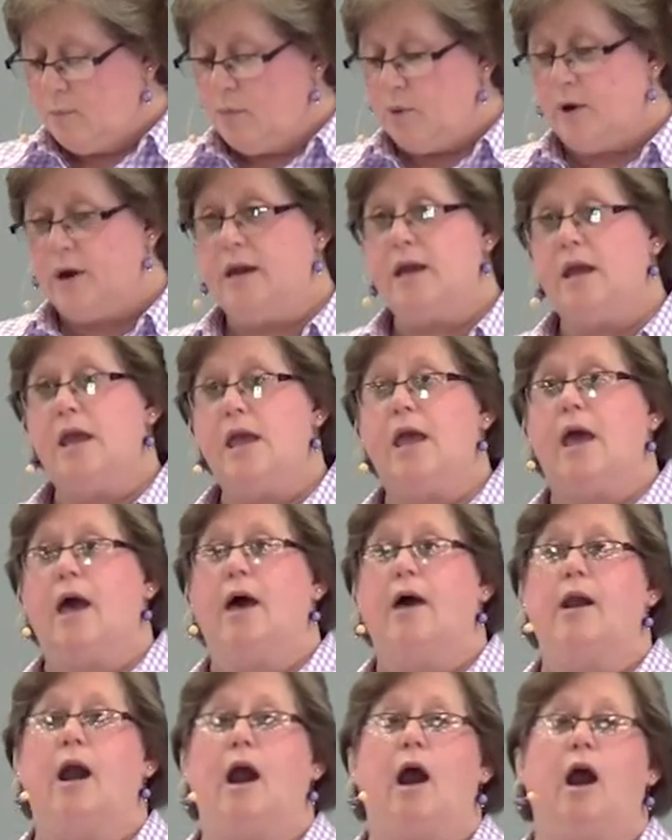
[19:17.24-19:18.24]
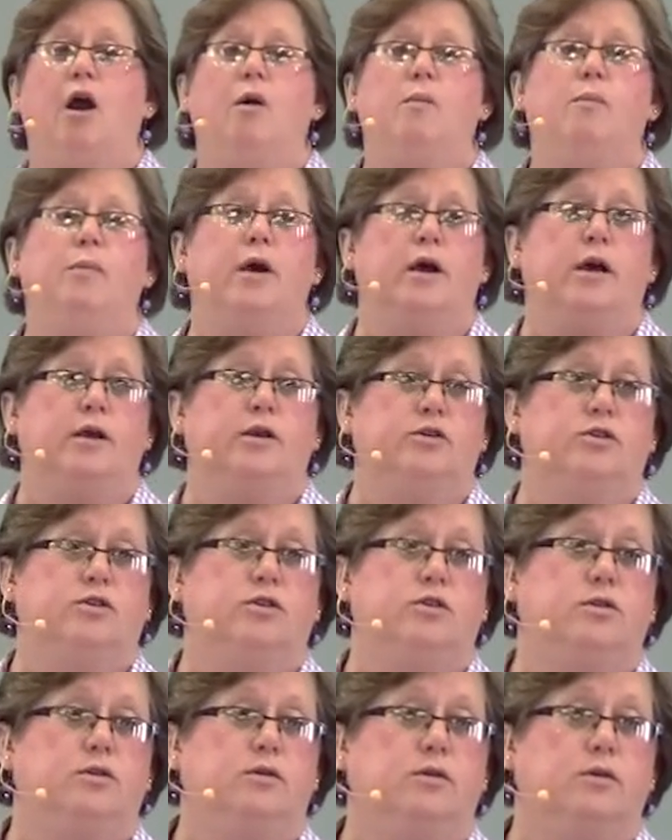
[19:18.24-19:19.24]
bringing out our
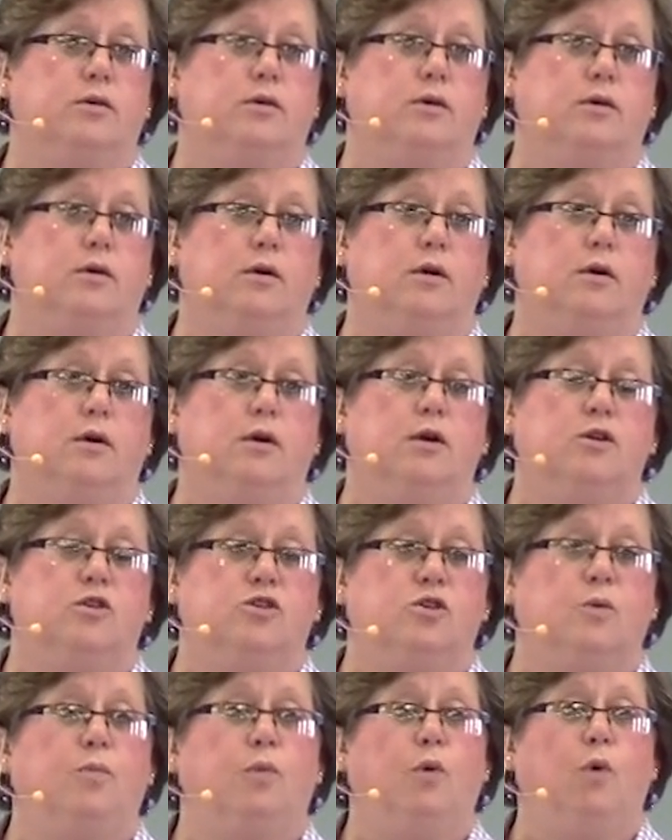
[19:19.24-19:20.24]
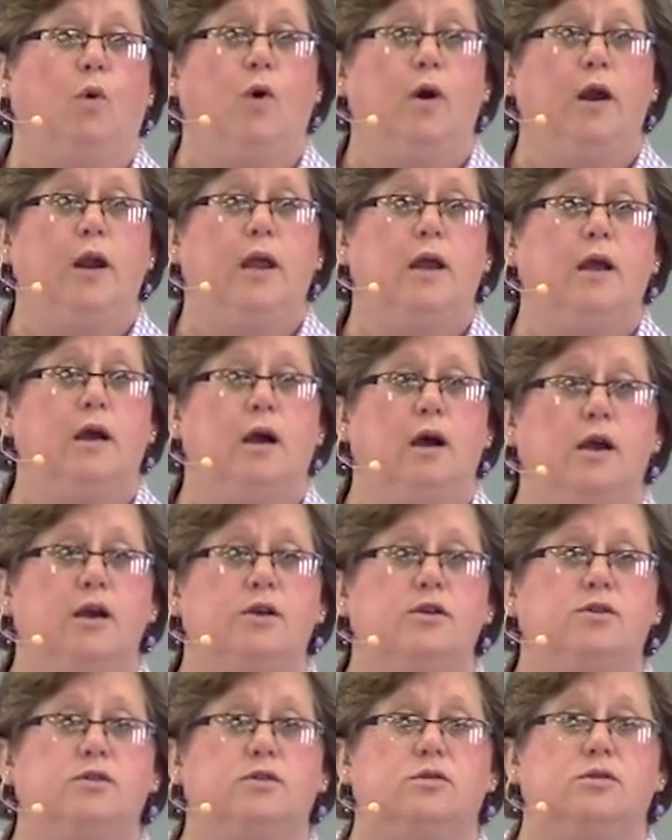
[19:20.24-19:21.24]
best, supporting
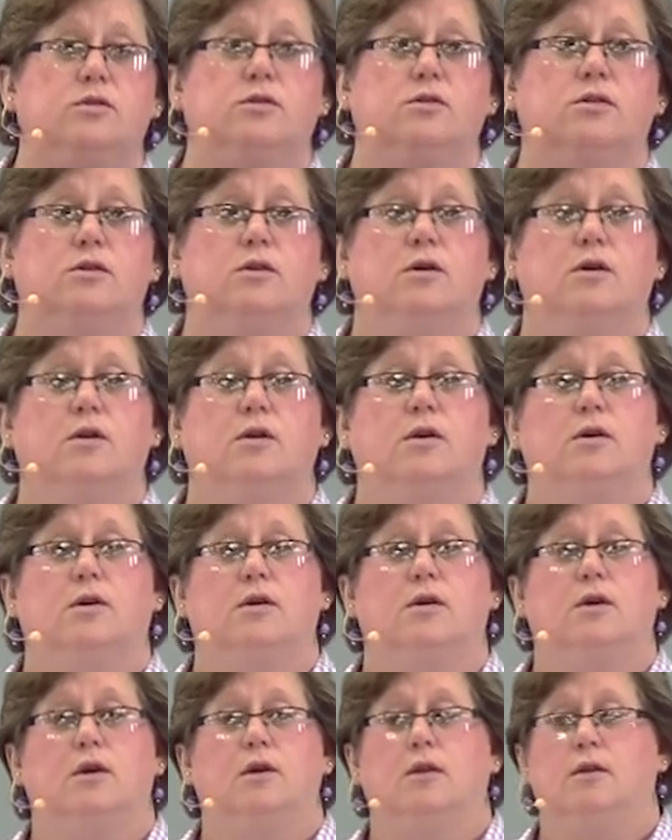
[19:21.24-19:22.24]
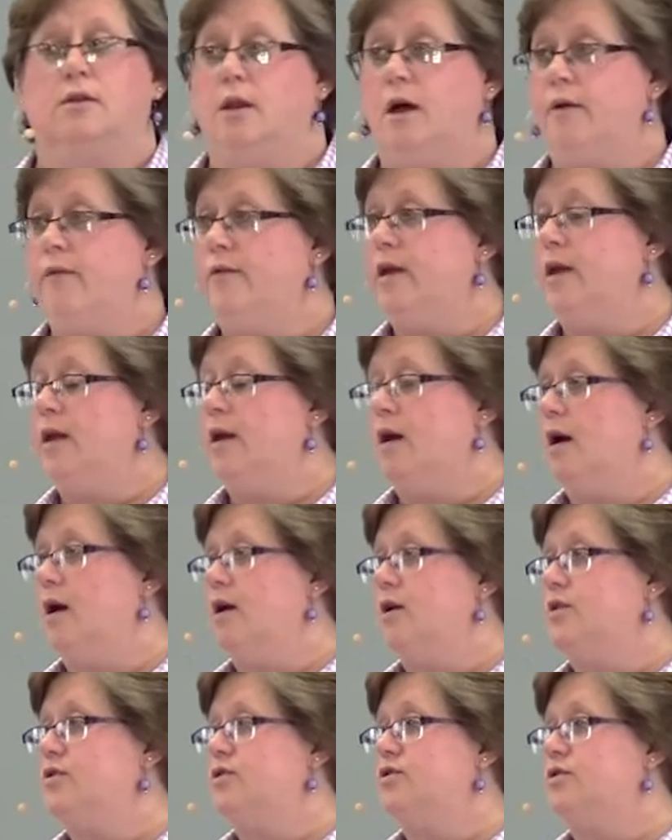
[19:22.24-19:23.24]
us, loving
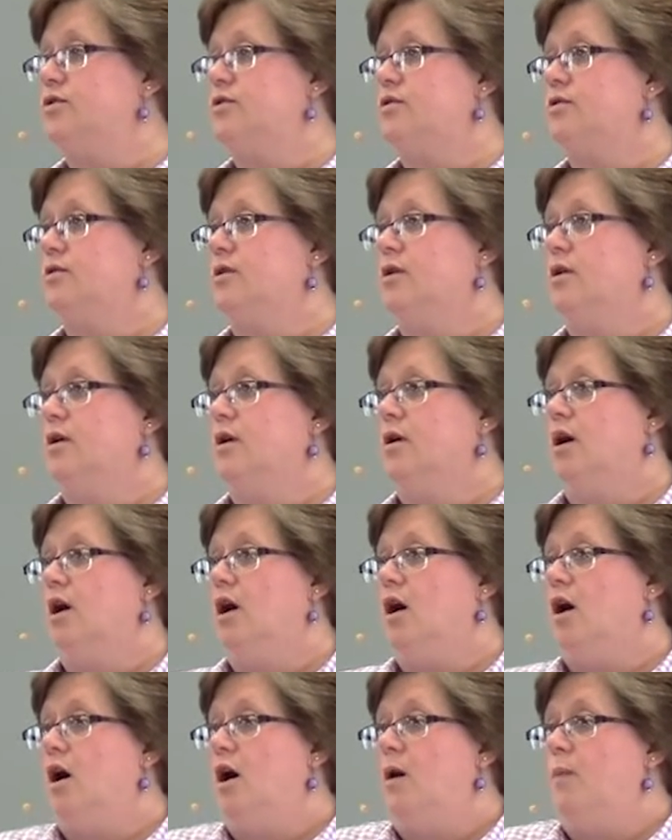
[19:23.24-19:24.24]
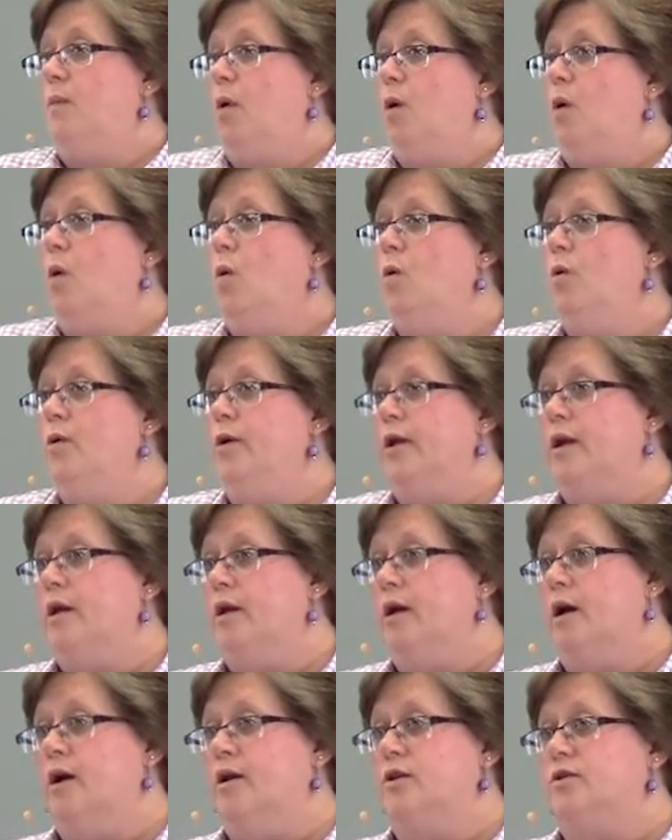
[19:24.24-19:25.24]
us,
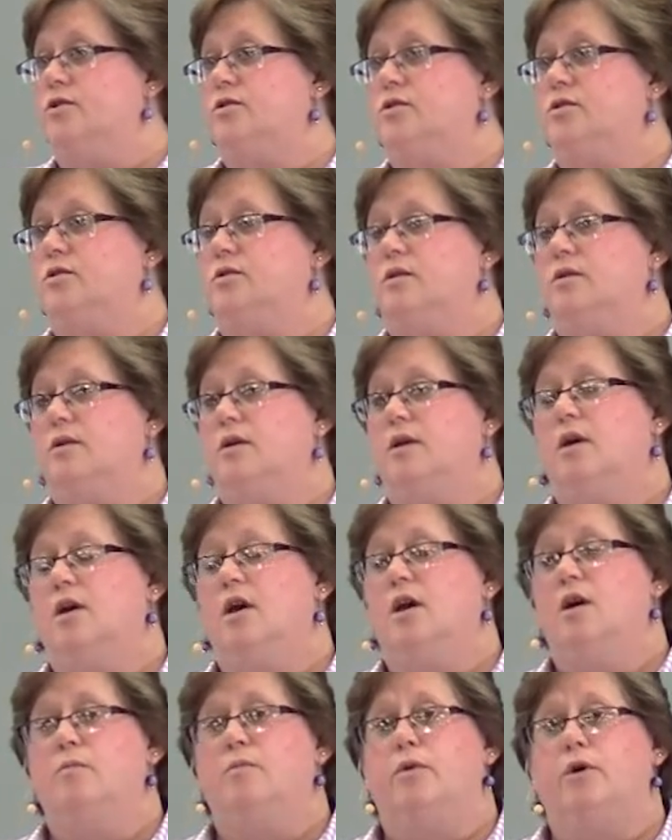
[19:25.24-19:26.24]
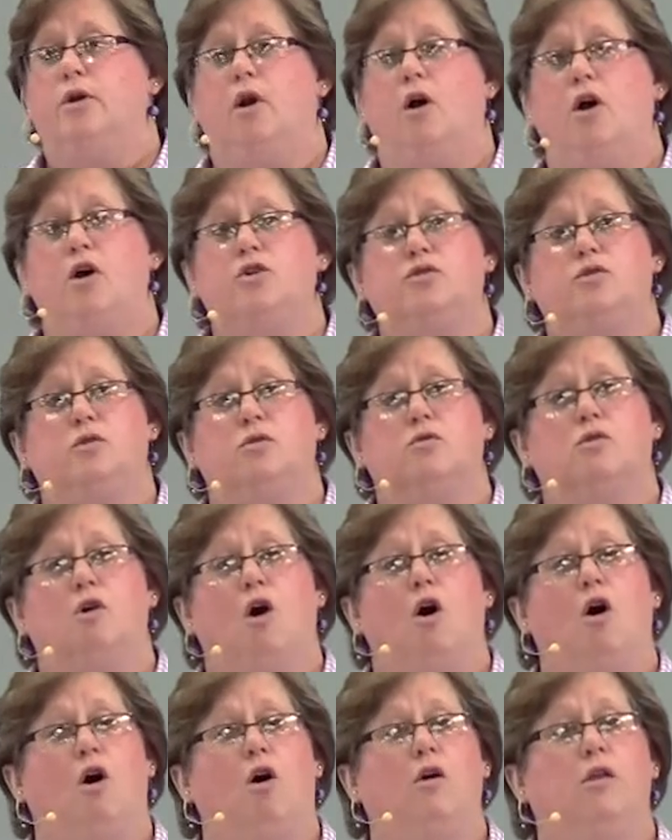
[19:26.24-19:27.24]
upholding us, but also
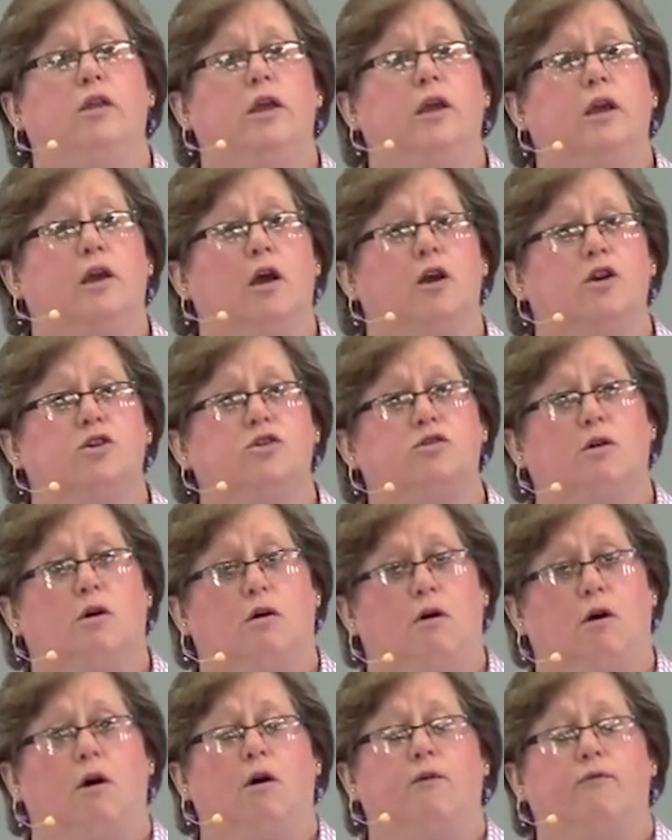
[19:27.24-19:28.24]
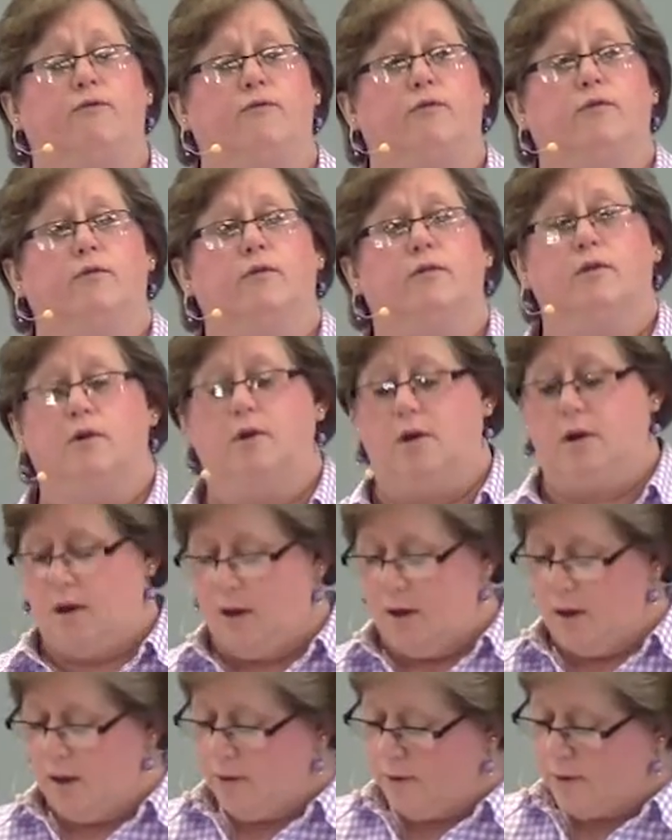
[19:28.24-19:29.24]
calling us to offer
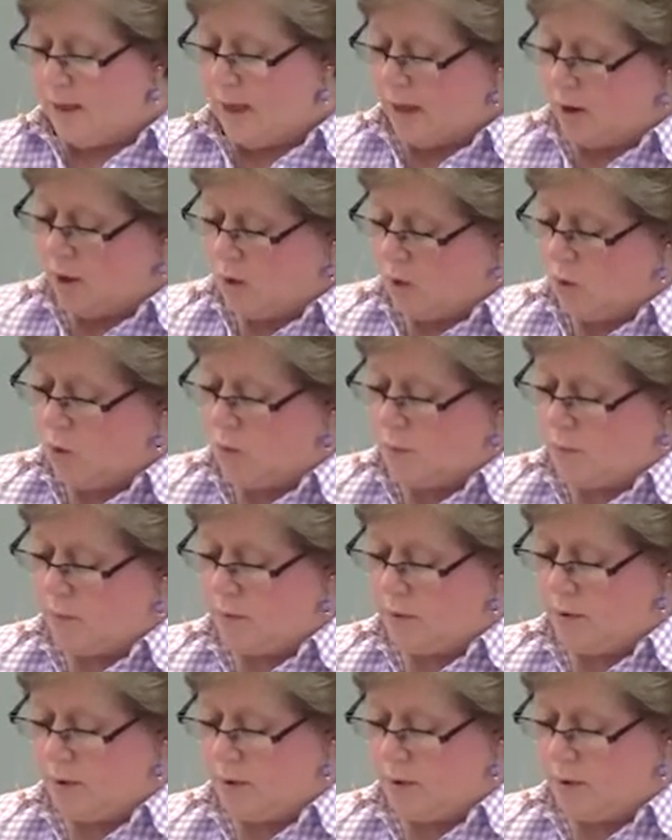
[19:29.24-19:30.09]
that hope